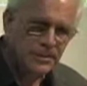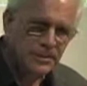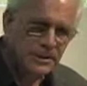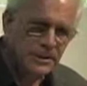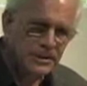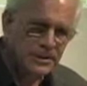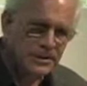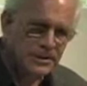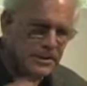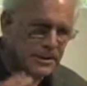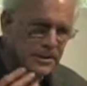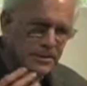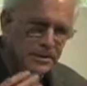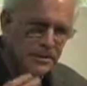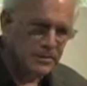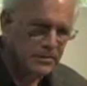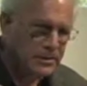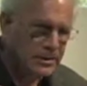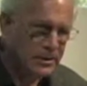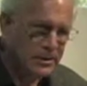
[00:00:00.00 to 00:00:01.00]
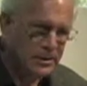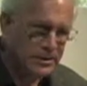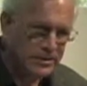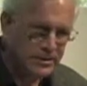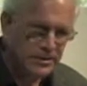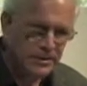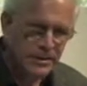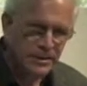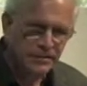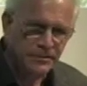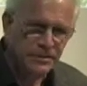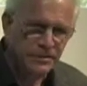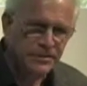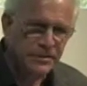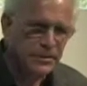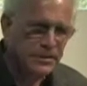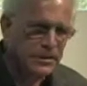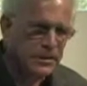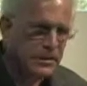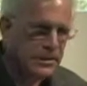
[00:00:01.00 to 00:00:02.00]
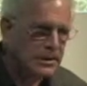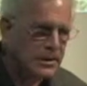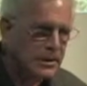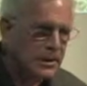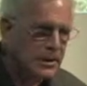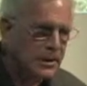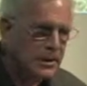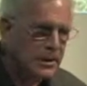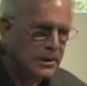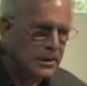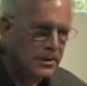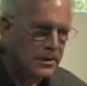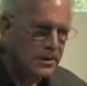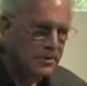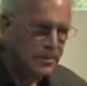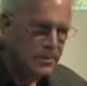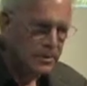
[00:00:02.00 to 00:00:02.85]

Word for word: of lines, and I thought, well, this is obviously the